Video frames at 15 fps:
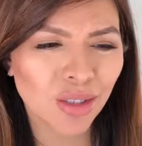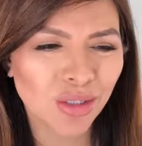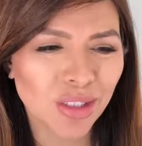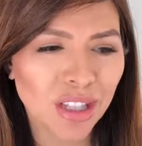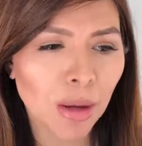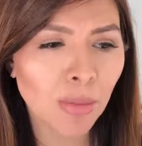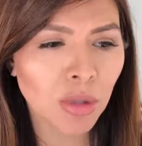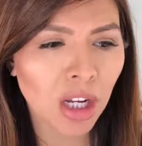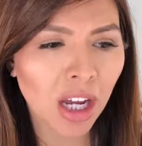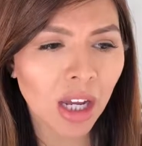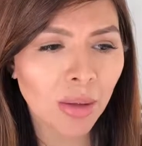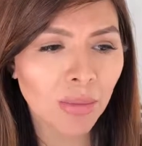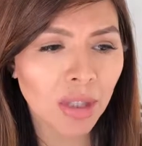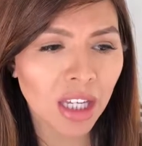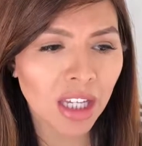
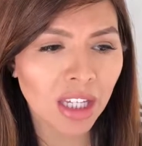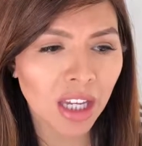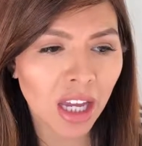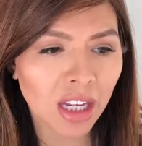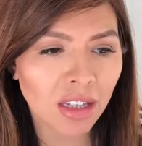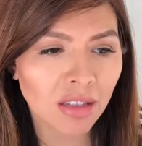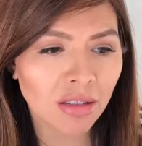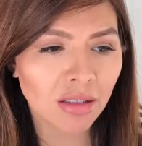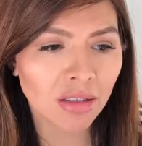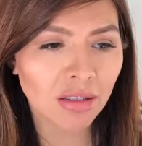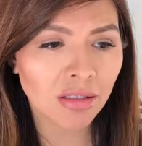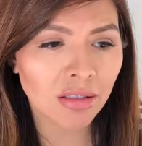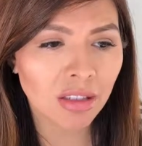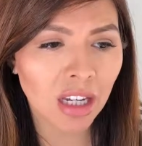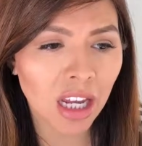sometimes
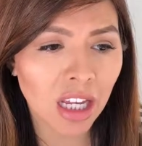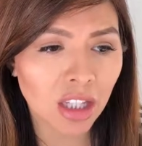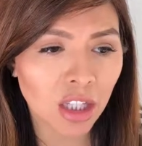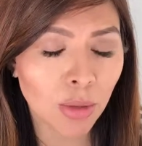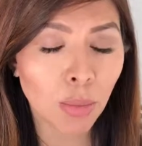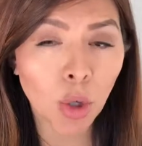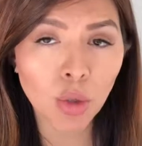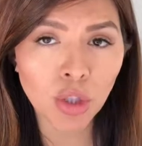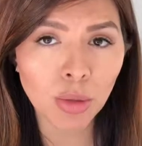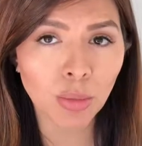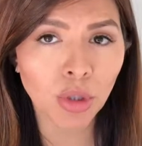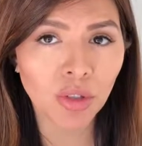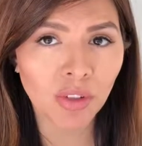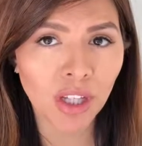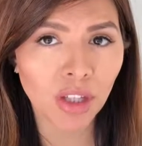it's supposed to
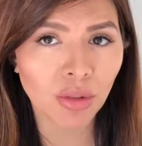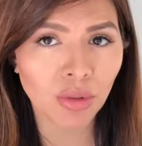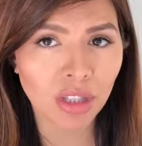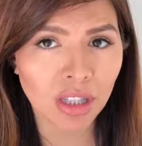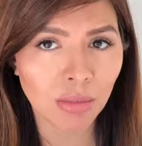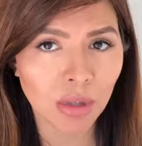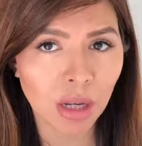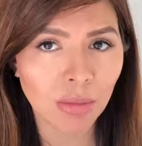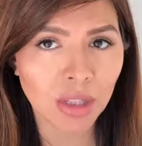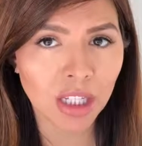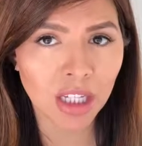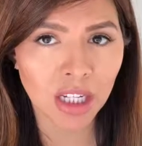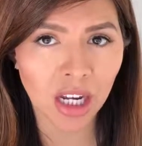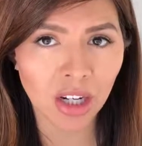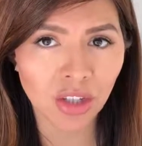motivate you and sometimes it
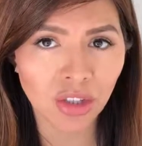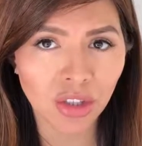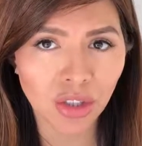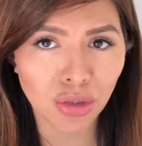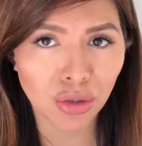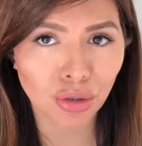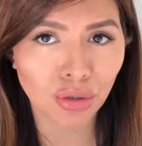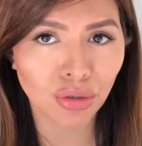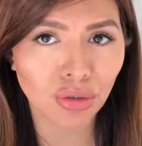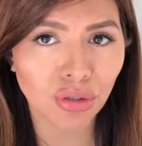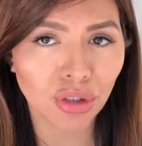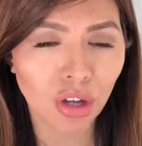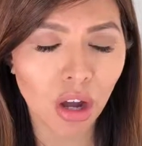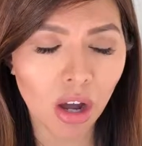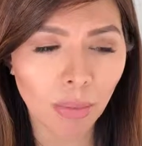can actually do
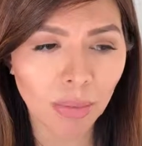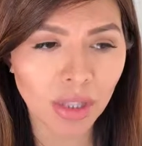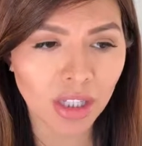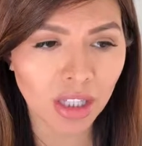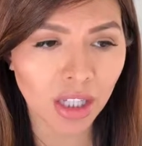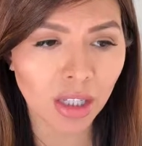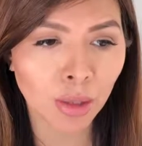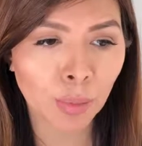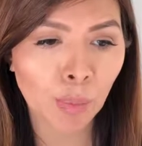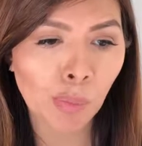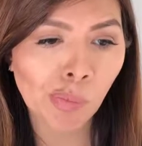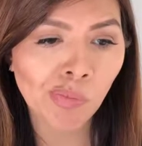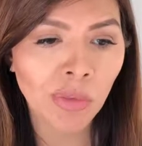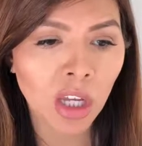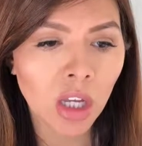the opposite.
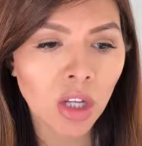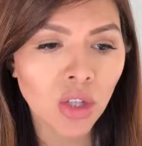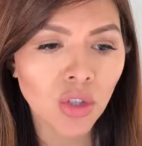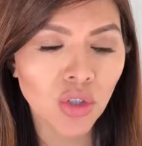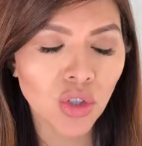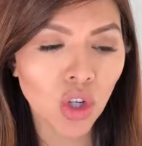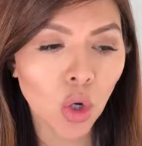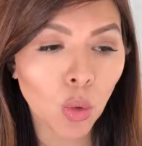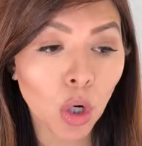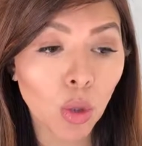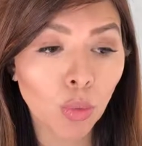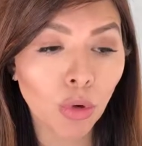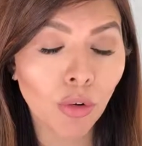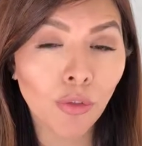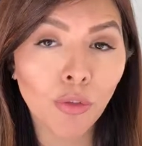So a
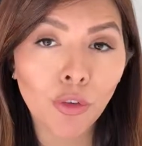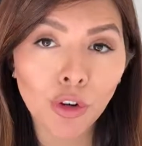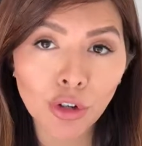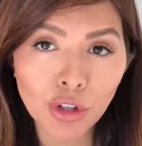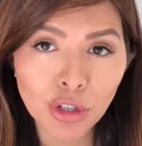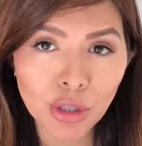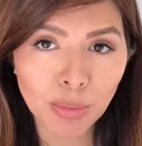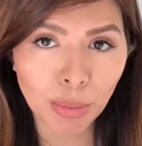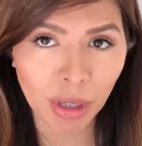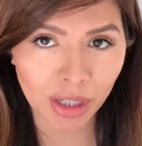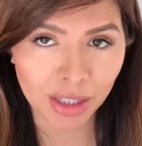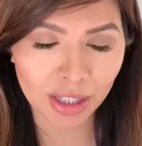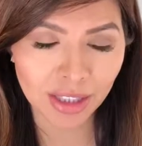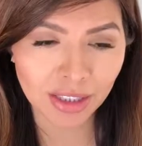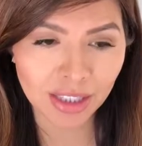reverse
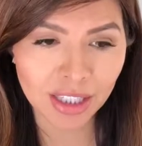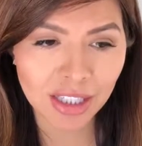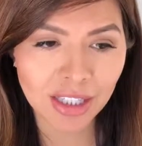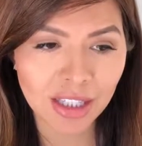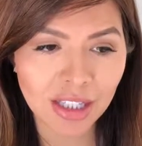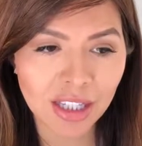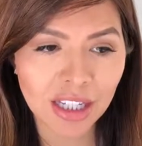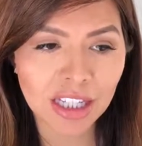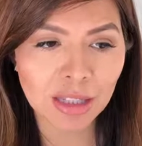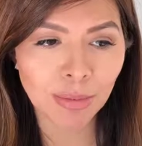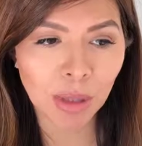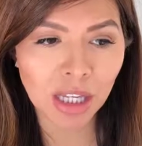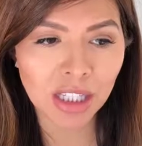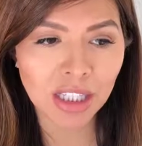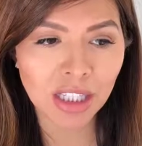bucket list is
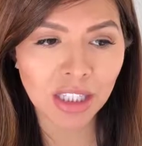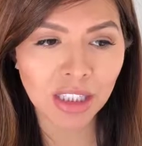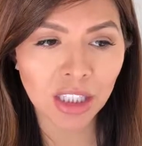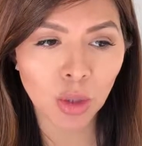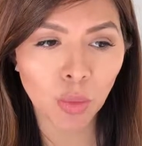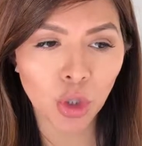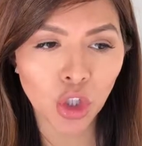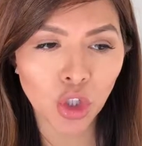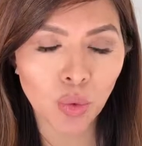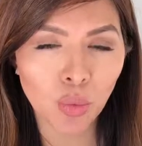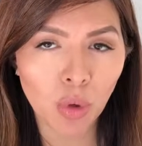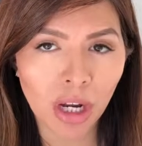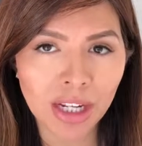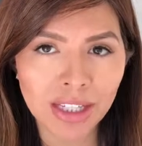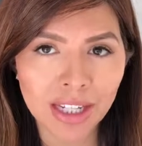basically where you
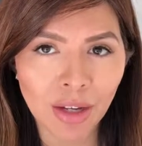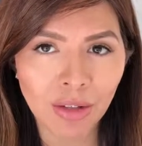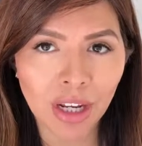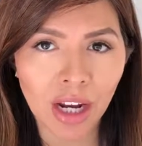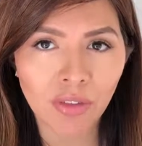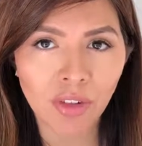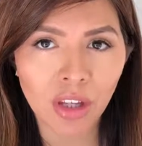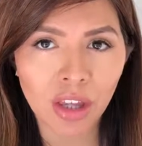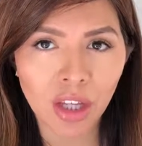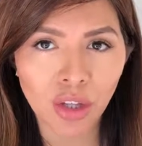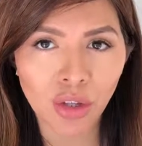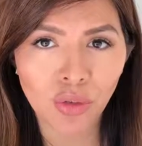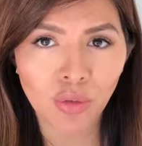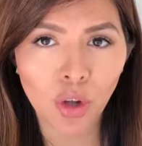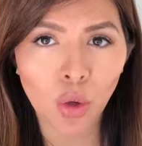write down everything
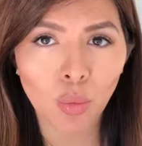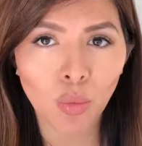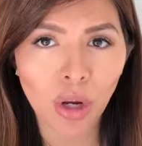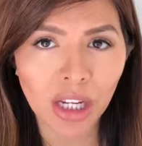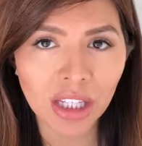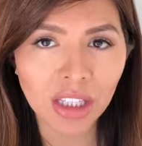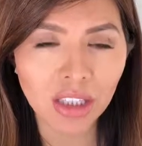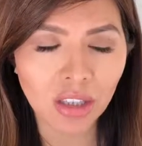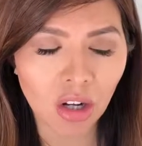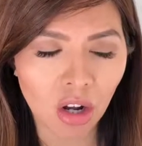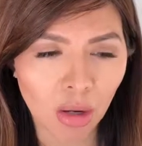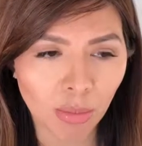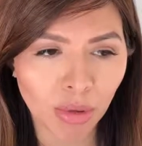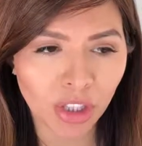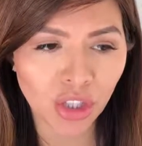you've already
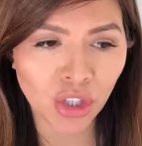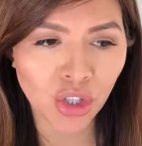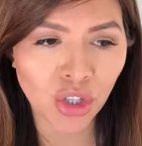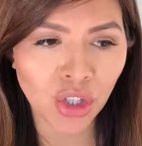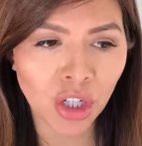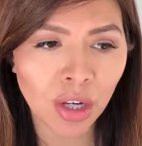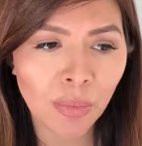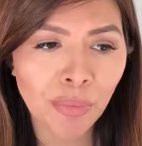accomplished.